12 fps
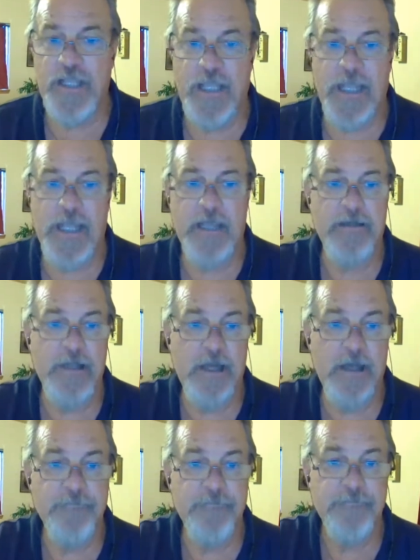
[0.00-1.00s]
and
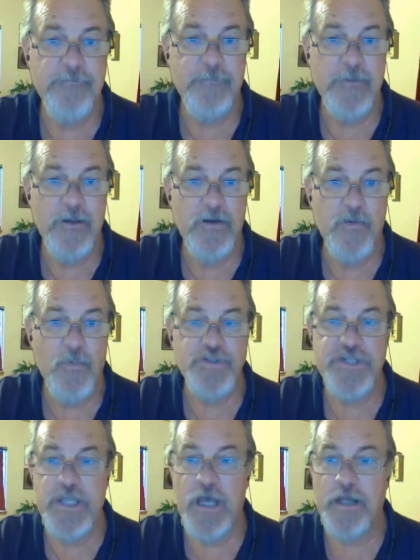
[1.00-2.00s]
we'll
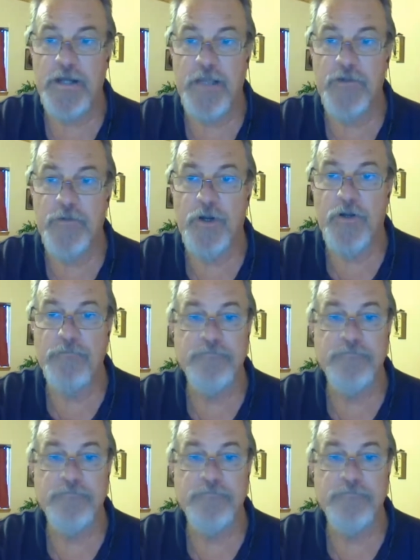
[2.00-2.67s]
see you on down the road.